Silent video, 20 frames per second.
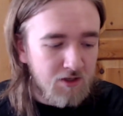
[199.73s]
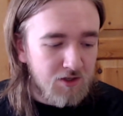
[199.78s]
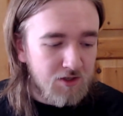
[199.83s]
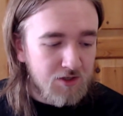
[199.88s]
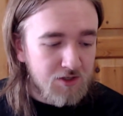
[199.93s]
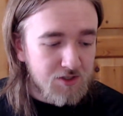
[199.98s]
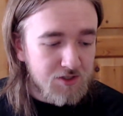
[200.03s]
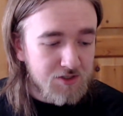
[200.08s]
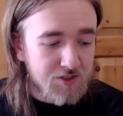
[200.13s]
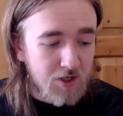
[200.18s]

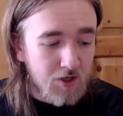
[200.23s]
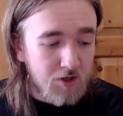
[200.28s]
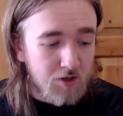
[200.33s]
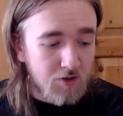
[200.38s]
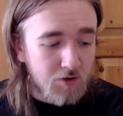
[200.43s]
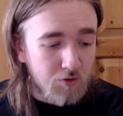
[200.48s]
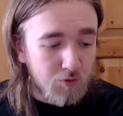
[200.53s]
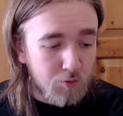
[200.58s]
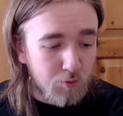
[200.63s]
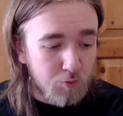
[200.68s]

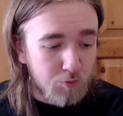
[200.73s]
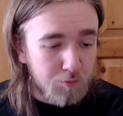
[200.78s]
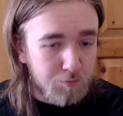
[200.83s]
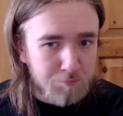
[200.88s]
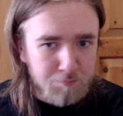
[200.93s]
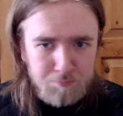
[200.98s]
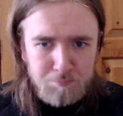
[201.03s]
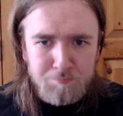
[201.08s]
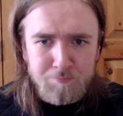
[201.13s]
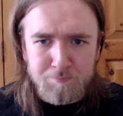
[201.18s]
So,
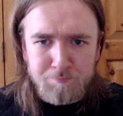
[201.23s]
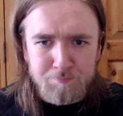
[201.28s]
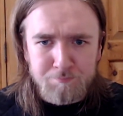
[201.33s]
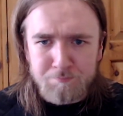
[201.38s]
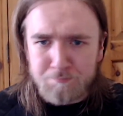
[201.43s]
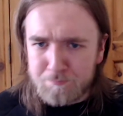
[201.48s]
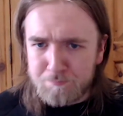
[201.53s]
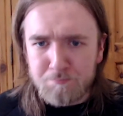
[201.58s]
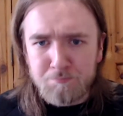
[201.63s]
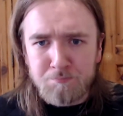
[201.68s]

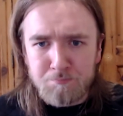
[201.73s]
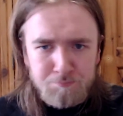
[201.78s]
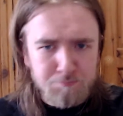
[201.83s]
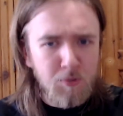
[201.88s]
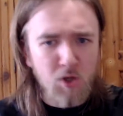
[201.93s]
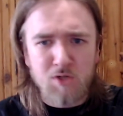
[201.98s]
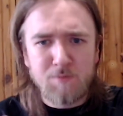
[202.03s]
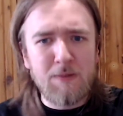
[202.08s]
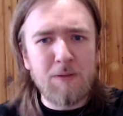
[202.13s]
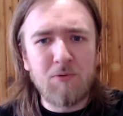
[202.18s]

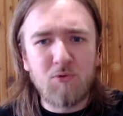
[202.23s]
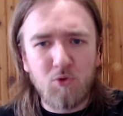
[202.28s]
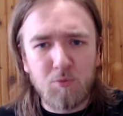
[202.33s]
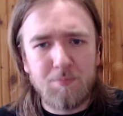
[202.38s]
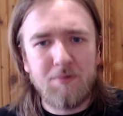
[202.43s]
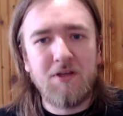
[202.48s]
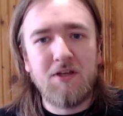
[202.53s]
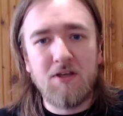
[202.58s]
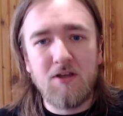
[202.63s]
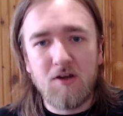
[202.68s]
most people will
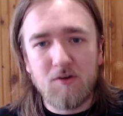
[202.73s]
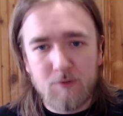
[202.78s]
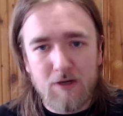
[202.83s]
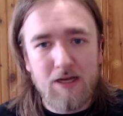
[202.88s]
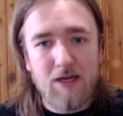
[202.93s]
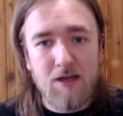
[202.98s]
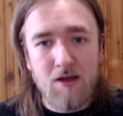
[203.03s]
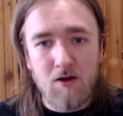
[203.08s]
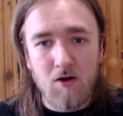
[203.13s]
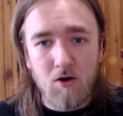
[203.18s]
be
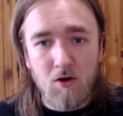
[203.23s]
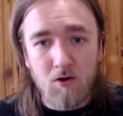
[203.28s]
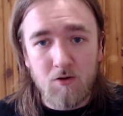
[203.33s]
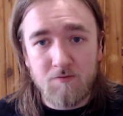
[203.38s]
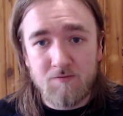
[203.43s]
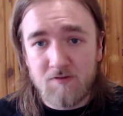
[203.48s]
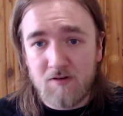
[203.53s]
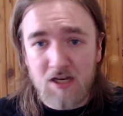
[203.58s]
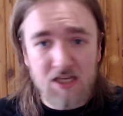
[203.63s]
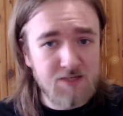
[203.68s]
aware of
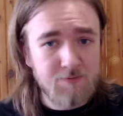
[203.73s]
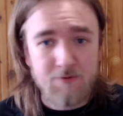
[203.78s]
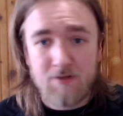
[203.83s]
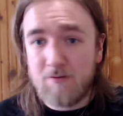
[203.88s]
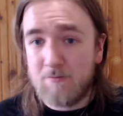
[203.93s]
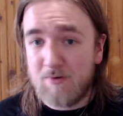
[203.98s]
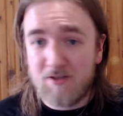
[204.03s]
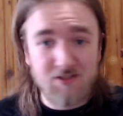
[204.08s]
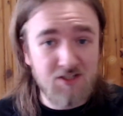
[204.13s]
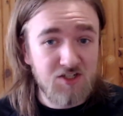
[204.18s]
lesbian,
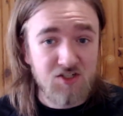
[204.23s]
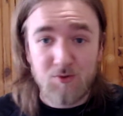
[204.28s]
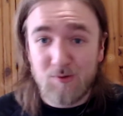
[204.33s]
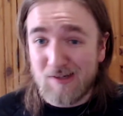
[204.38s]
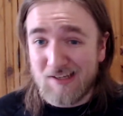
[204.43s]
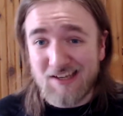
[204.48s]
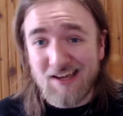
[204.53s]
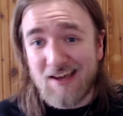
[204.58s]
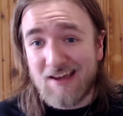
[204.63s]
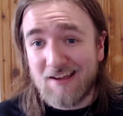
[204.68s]
bisexual, and gay.